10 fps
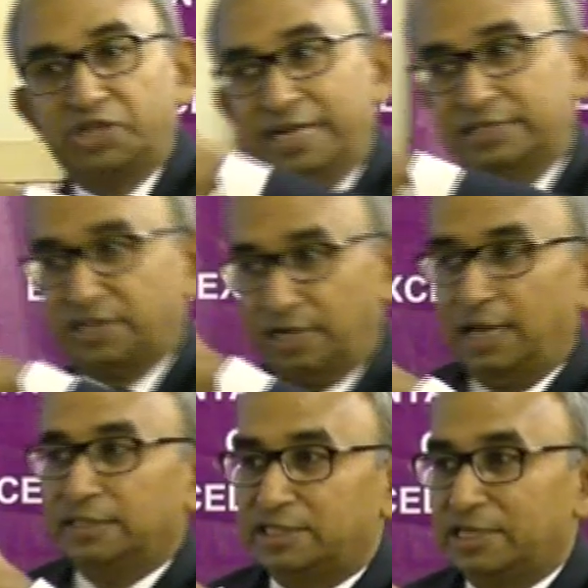
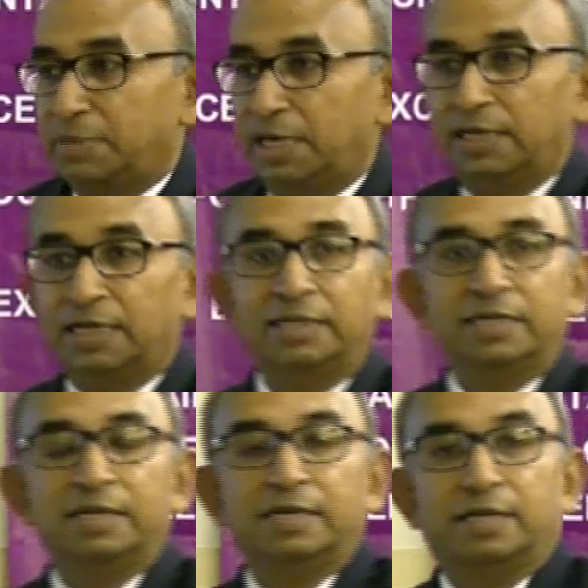Trinetra, Aditya Birla.
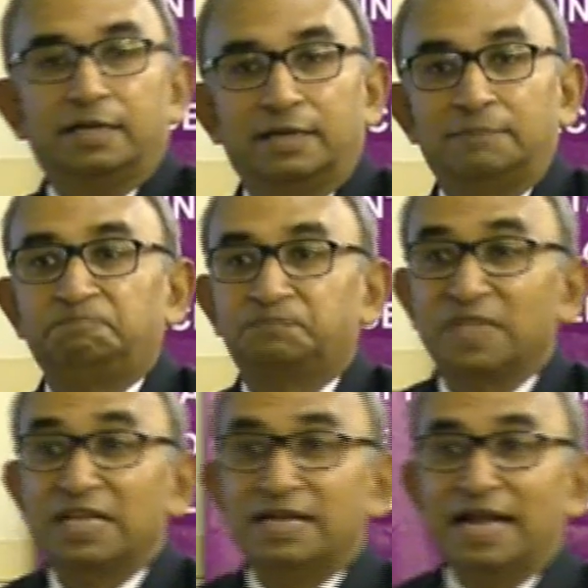
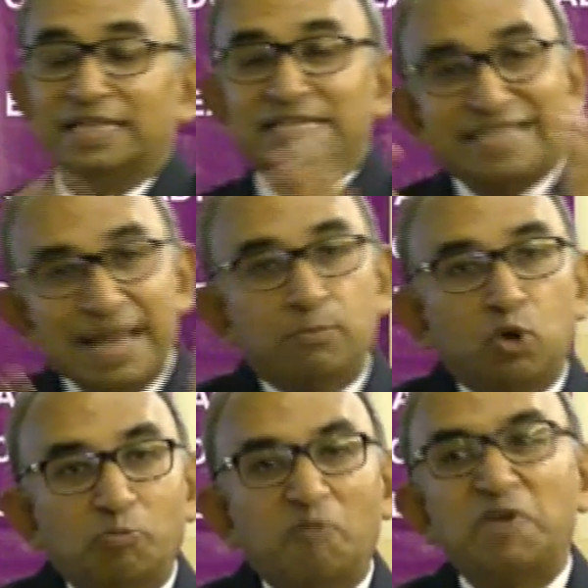And the same
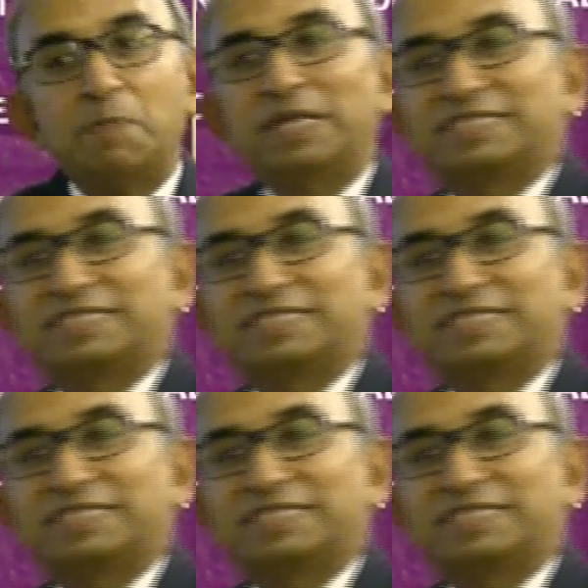group of people has